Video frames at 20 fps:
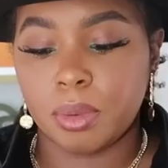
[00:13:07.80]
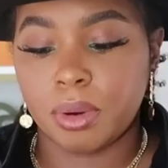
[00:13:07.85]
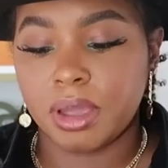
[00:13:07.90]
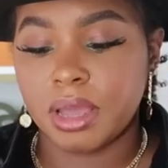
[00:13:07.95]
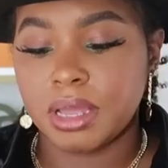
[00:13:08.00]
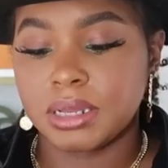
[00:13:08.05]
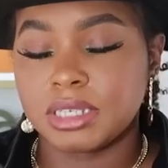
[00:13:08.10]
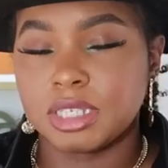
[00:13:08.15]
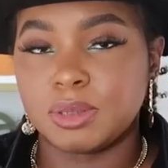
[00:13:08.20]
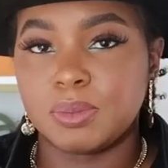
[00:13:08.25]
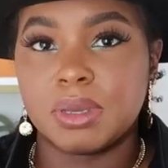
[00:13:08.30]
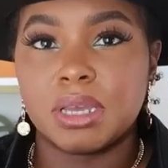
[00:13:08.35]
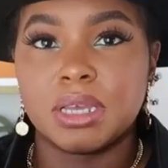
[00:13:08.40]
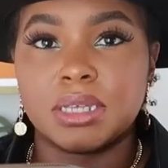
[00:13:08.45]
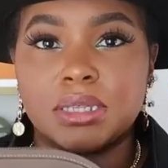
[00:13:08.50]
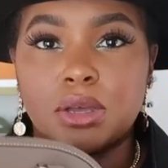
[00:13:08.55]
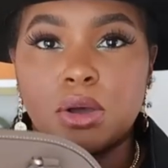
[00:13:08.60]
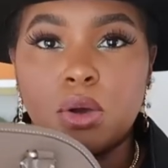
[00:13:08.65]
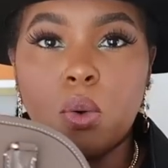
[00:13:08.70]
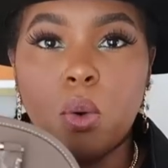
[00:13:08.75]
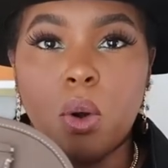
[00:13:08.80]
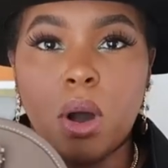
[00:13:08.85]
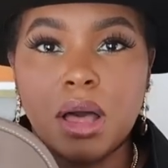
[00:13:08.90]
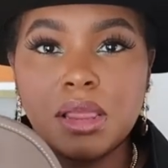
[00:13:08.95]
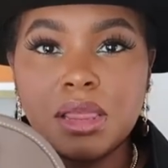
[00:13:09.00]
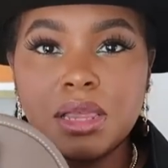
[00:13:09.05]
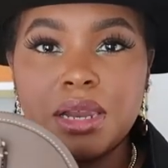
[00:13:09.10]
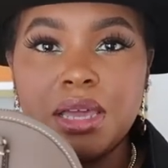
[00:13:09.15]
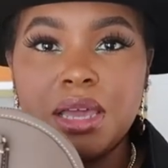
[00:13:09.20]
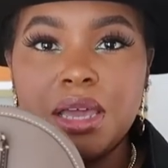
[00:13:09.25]
brands, is because the
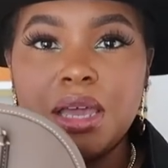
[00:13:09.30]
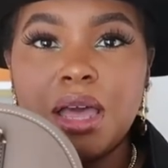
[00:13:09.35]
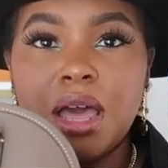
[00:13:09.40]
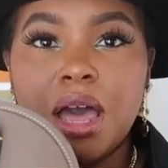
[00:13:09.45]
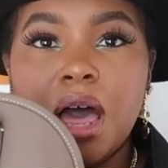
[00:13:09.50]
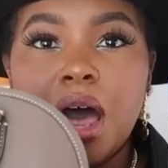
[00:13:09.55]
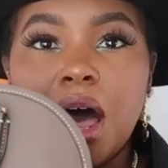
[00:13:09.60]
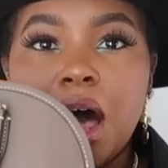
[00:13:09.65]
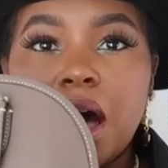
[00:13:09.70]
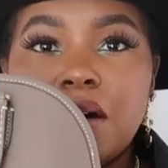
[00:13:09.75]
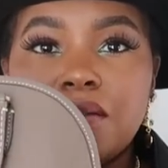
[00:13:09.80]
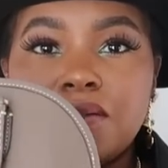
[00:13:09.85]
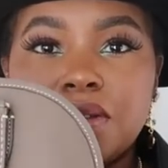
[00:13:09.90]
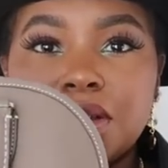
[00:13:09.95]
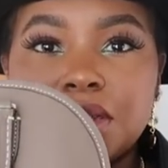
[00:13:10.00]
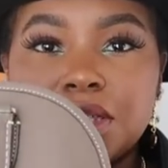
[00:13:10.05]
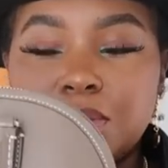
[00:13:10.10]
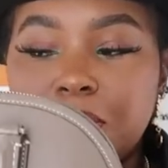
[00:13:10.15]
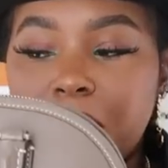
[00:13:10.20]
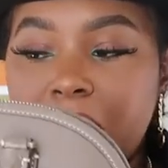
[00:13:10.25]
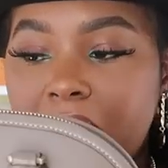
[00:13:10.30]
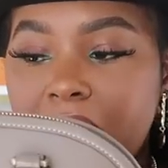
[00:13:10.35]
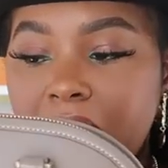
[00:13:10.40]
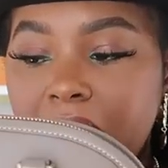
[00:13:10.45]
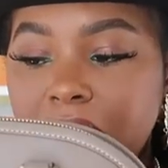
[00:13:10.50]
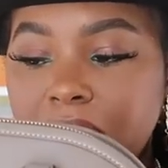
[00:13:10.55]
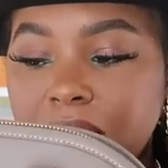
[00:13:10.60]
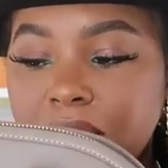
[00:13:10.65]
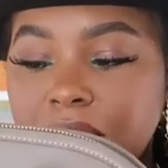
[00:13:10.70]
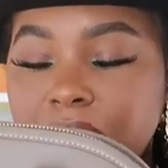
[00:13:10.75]
quality of this
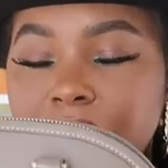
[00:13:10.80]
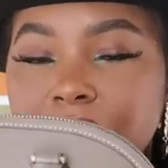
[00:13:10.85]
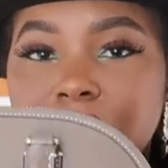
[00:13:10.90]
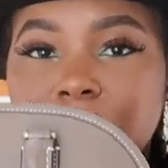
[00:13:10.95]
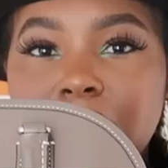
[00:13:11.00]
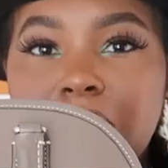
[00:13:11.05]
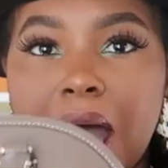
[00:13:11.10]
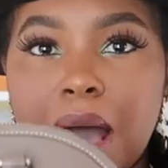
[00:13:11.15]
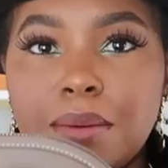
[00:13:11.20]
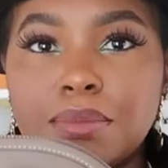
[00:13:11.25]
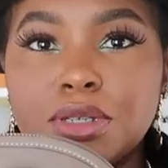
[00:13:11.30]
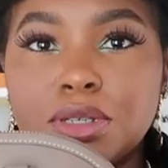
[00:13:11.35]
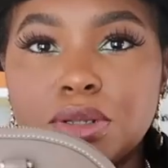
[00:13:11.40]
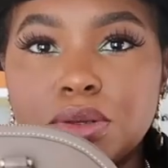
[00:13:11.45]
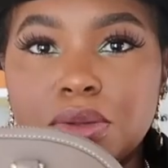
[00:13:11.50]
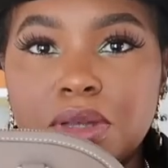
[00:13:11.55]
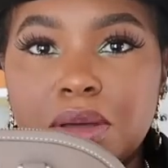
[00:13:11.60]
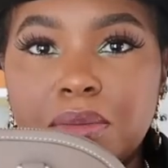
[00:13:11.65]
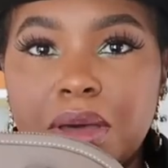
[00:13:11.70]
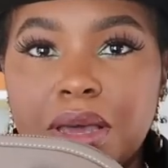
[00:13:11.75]
bag is absolutely